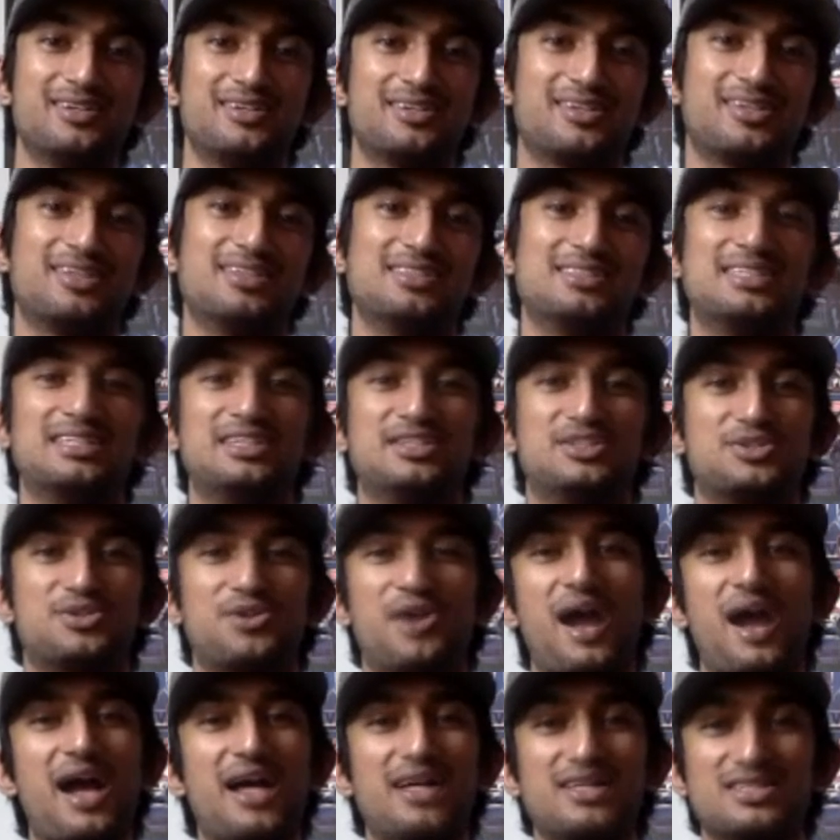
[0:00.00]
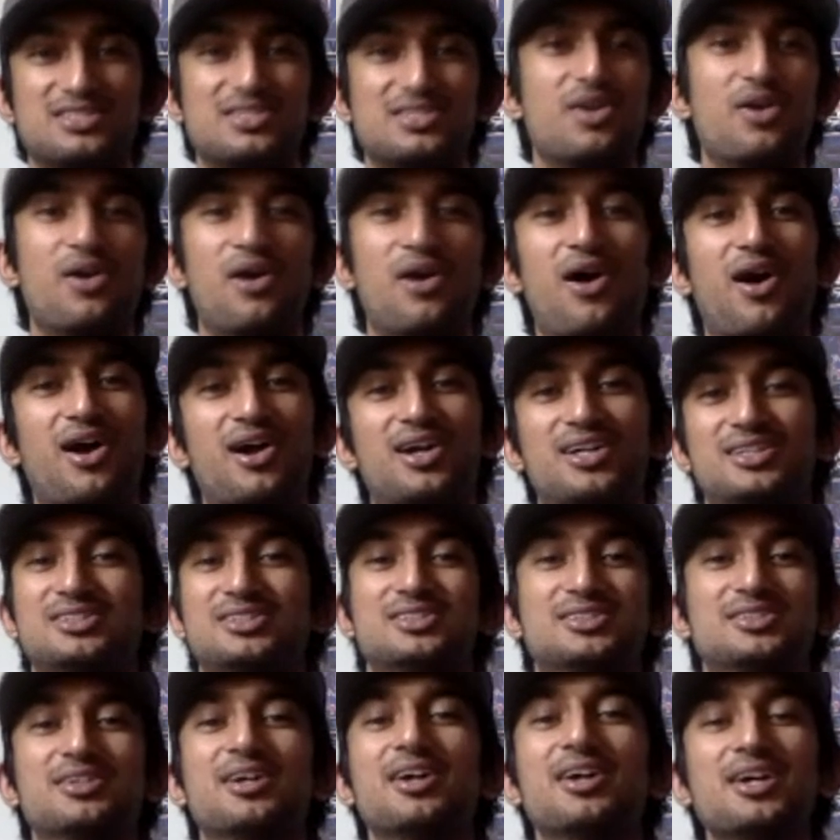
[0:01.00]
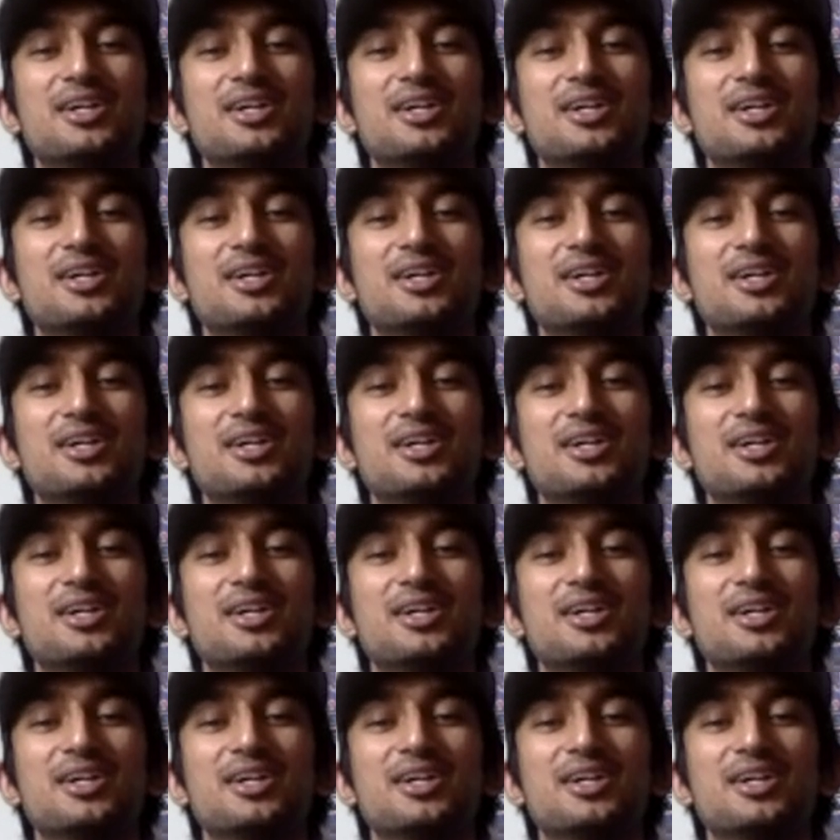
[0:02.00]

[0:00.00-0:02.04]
because he tries so hard, and